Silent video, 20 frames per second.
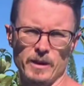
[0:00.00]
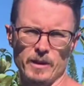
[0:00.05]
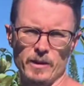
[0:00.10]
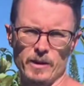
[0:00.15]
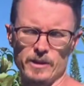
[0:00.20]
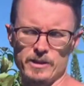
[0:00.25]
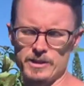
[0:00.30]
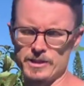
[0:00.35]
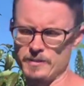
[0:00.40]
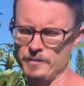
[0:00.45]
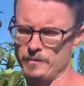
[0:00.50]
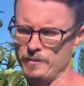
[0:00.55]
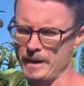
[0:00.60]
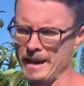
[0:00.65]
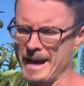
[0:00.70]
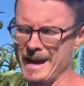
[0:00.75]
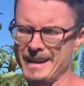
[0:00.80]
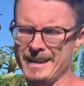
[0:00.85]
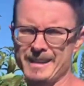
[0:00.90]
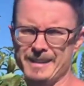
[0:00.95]
were some
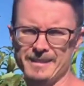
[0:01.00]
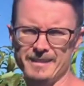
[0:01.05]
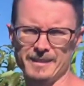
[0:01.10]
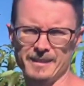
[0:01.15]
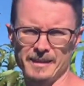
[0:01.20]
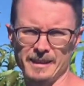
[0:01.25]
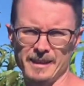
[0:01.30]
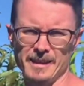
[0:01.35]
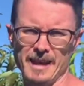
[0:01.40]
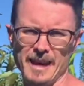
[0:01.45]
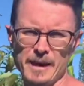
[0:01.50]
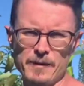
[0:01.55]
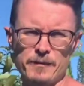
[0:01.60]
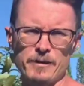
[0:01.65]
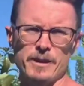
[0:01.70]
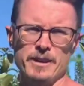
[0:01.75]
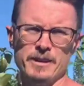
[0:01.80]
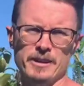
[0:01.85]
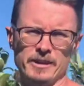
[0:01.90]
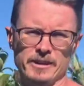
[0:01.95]
black
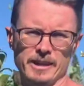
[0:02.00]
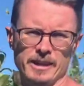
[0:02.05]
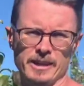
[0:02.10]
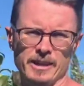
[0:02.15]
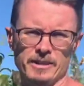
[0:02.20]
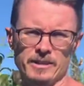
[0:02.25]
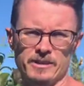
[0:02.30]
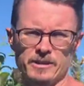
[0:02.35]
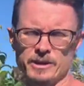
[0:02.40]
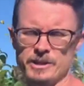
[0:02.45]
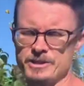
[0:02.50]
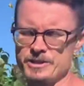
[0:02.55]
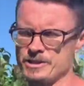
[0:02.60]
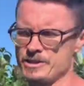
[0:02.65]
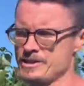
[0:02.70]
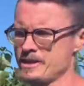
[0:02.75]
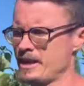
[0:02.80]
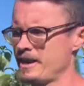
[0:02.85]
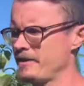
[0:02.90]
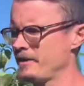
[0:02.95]
aphid looking
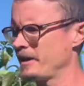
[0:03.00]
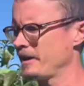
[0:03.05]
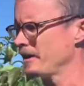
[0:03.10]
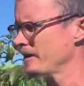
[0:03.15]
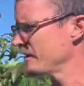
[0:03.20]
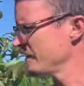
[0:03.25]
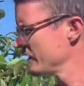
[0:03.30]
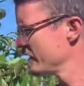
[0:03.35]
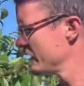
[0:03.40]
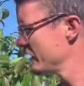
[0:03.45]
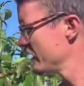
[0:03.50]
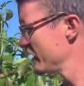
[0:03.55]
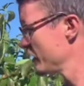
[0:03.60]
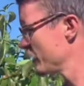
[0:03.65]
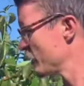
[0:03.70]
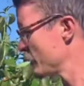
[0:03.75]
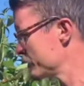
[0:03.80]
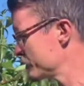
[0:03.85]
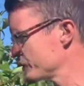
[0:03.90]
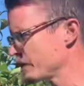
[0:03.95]
creatures on there.
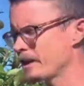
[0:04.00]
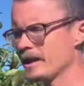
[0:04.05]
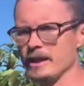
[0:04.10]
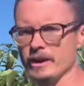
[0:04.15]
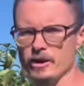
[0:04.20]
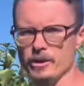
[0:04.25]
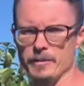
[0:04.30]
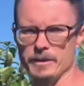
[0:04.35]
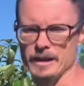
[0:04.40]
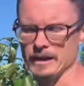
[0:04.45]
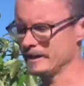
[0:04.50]
They were doing a little bit of